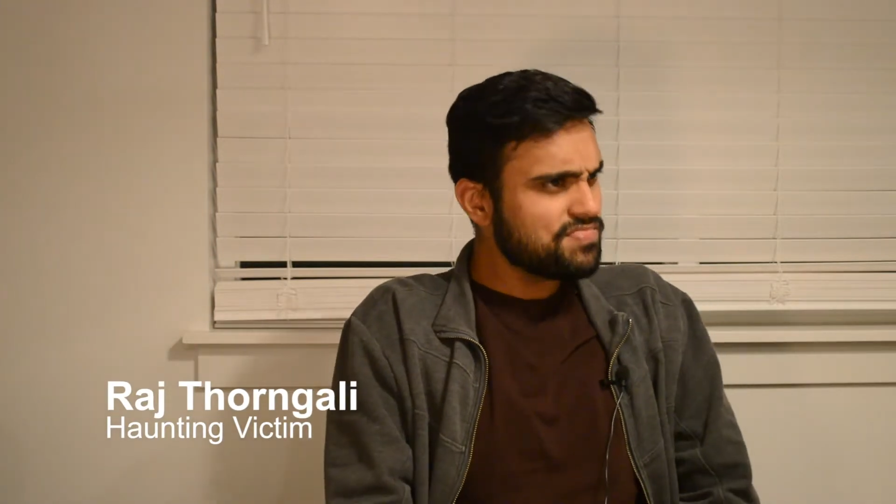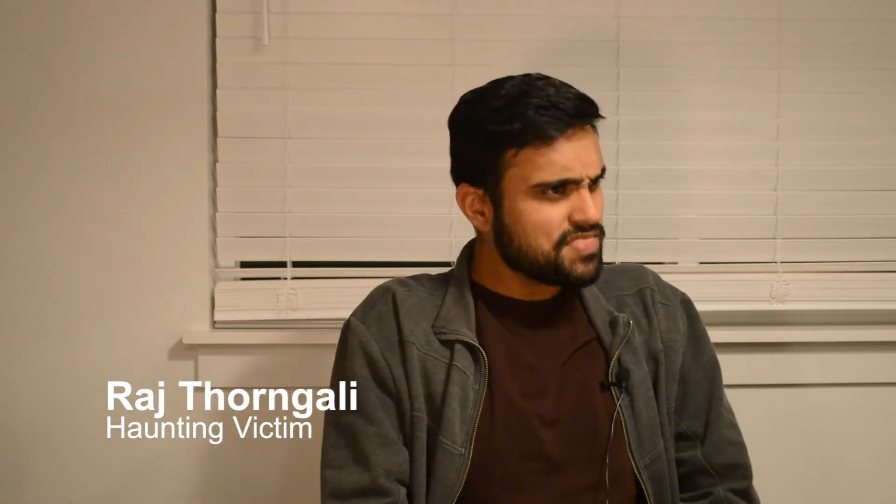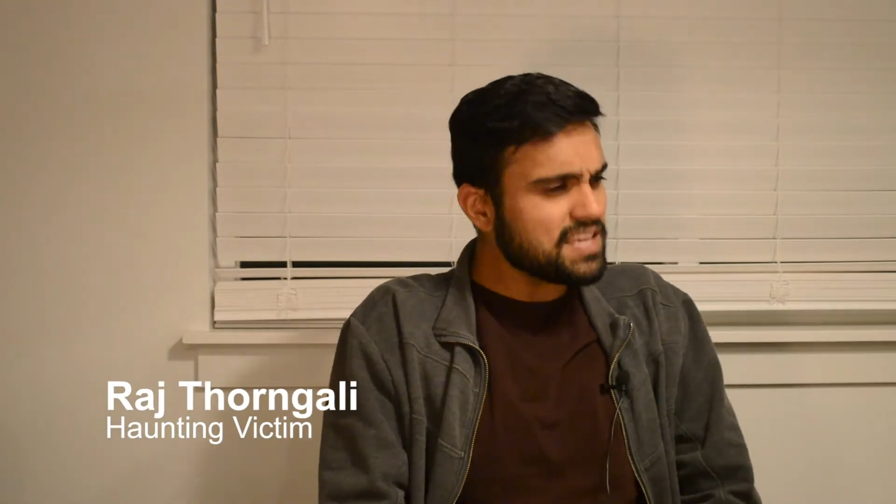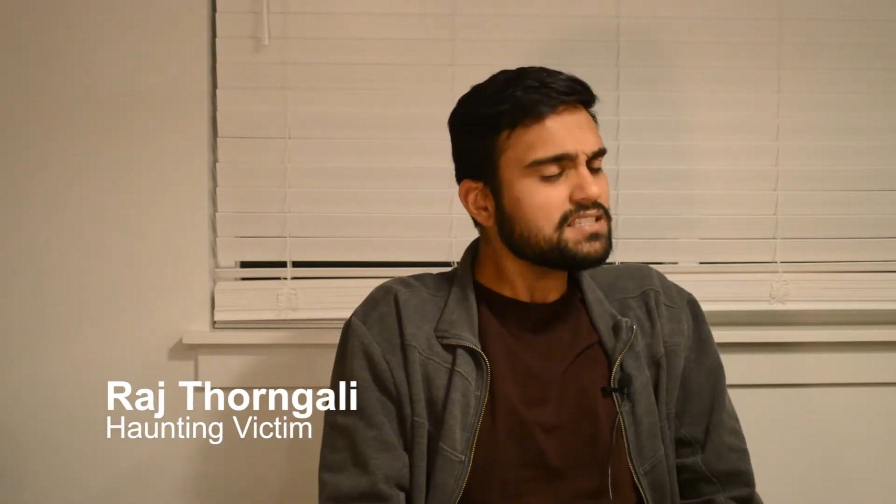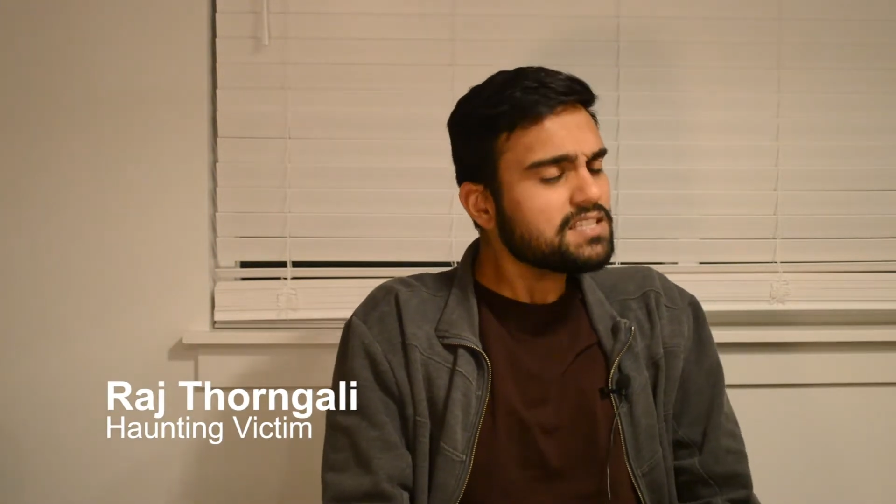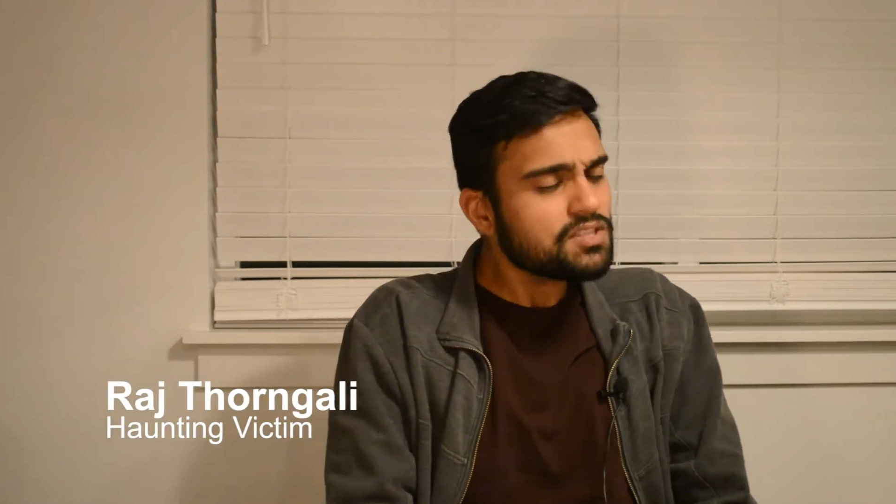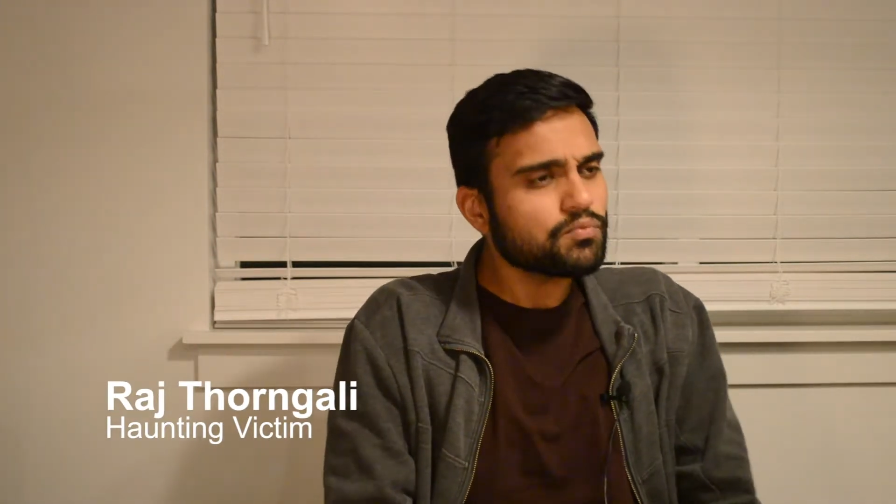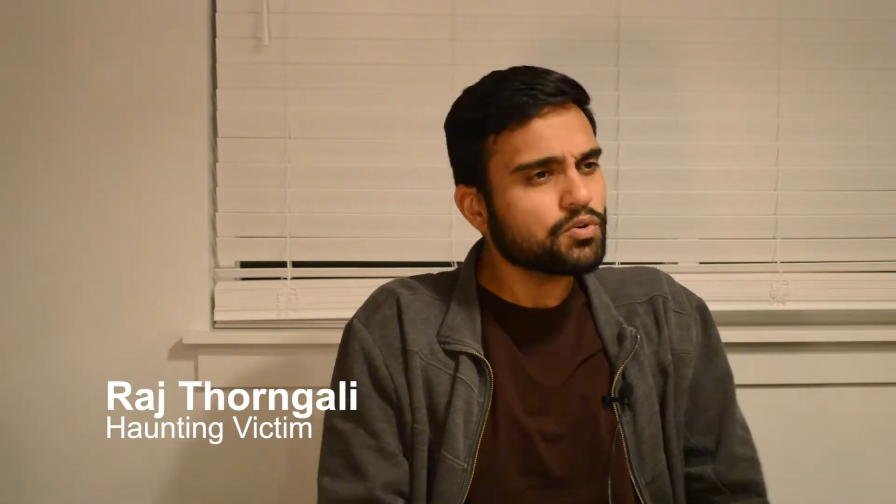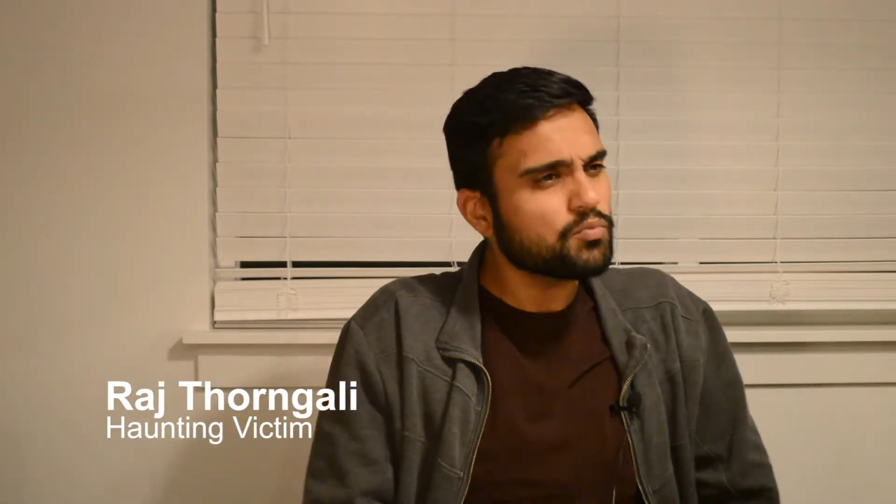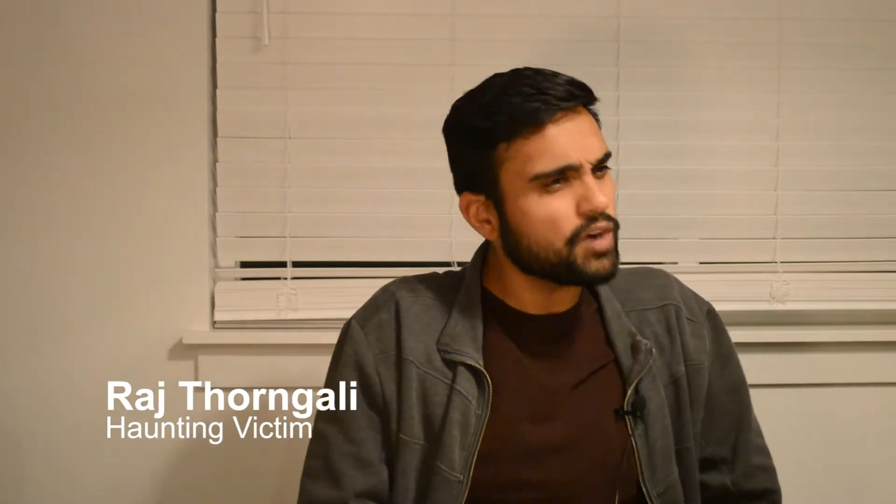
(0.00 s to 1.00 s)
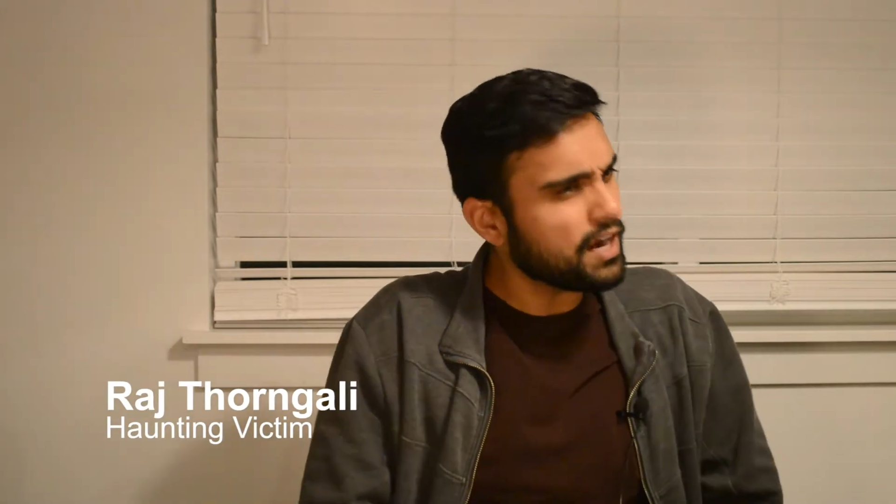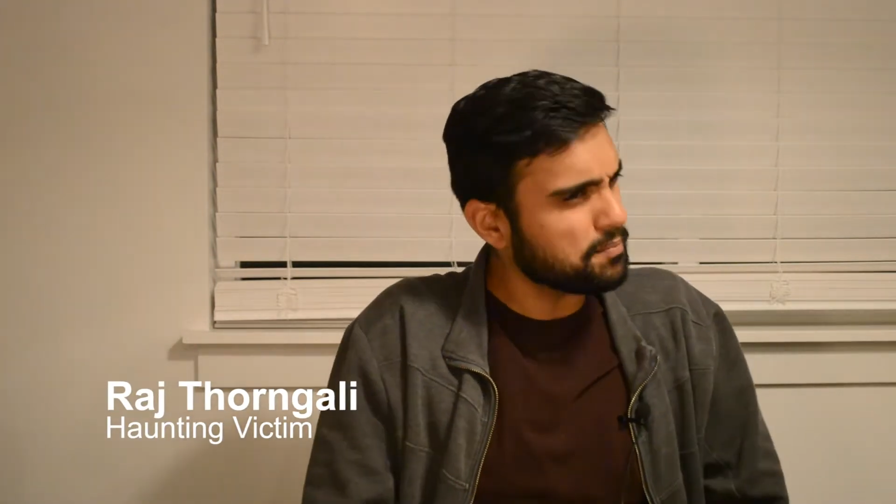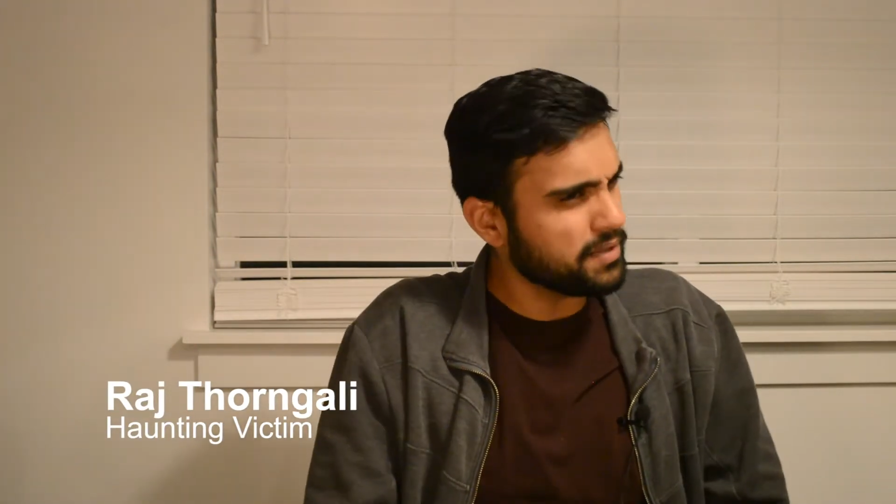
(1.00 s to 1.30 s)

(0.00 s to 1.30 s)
things in the room were out of